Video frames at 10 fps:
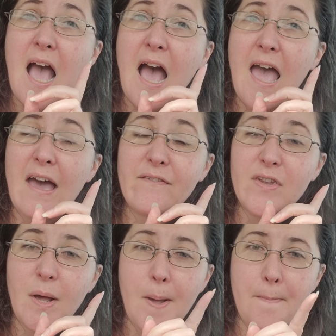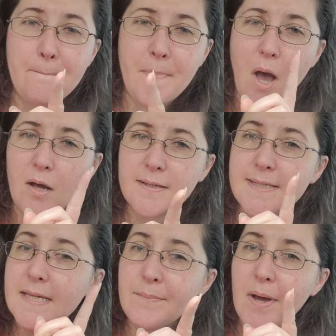I have an
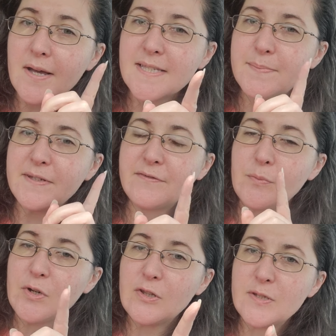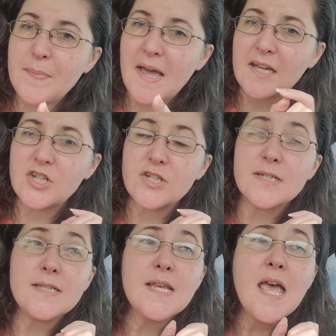unboxing possibly from one of those
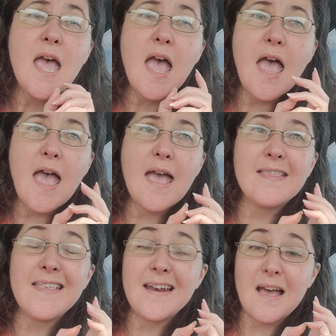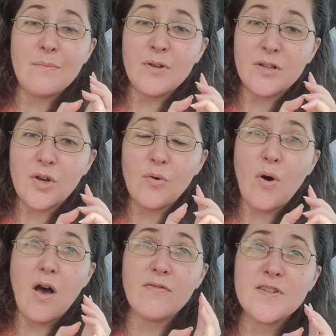packages. And then I'm gonna go
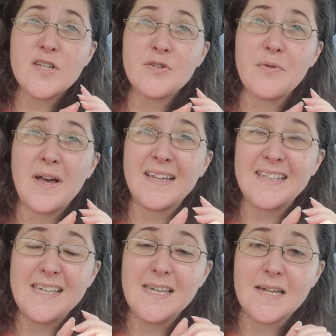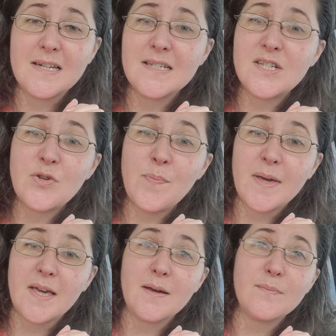off to Ikea to
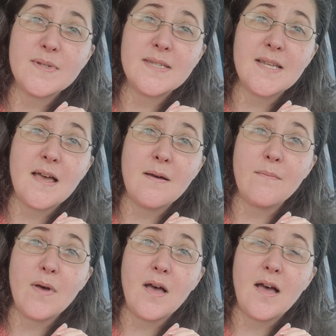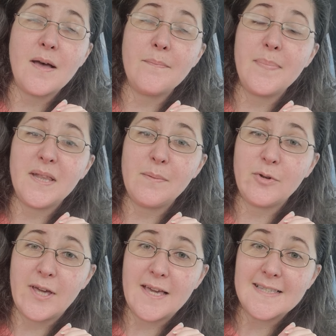pick up some Billy
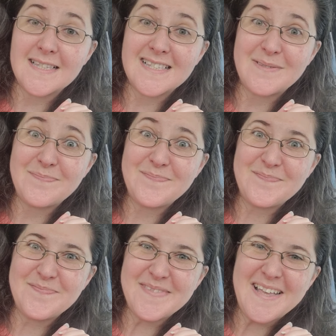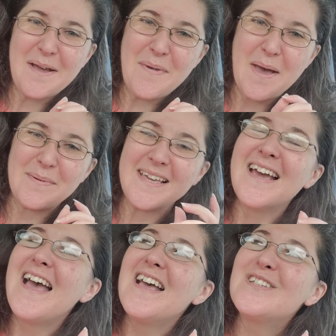bookcases. I'm happy.
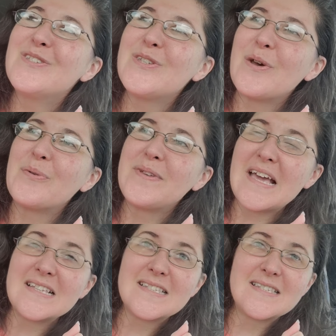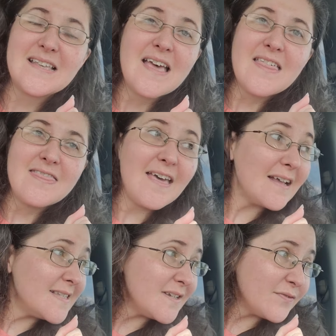So yes,
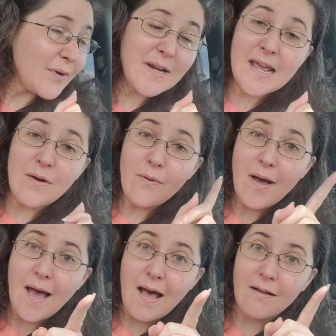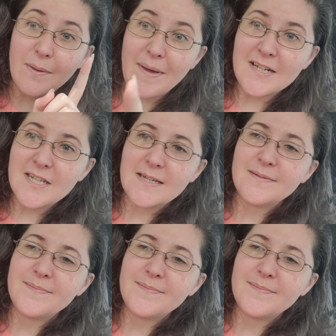that's it for right now. I'll get back to you.